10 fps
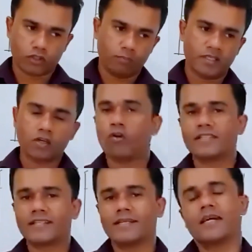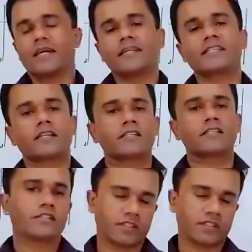gold, then
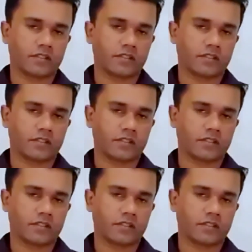discontinuous.